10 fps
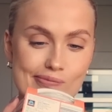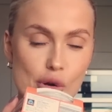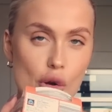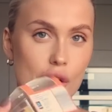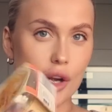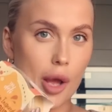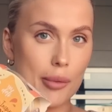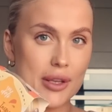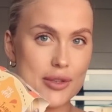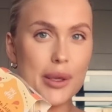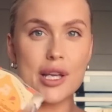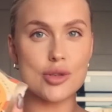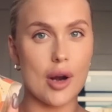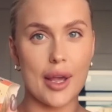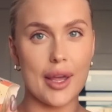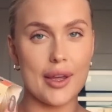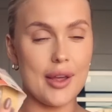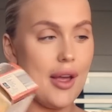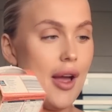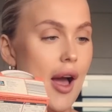Moroccan hummus, we can try it.
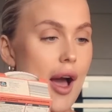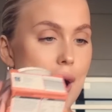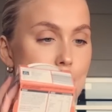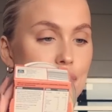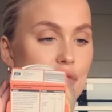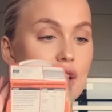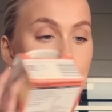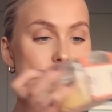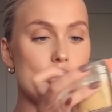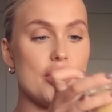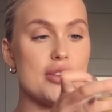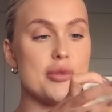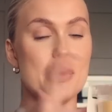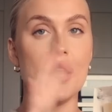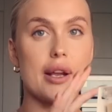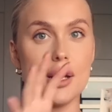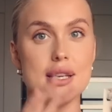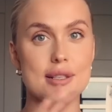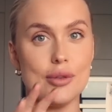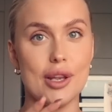I just thought those would be like a
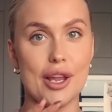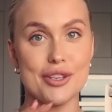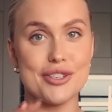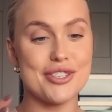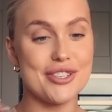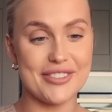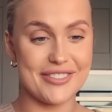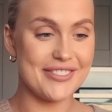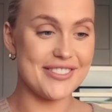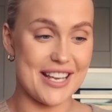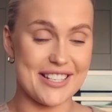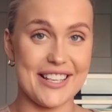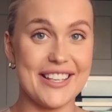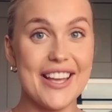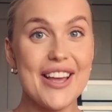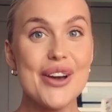nice little lunch, Teddy,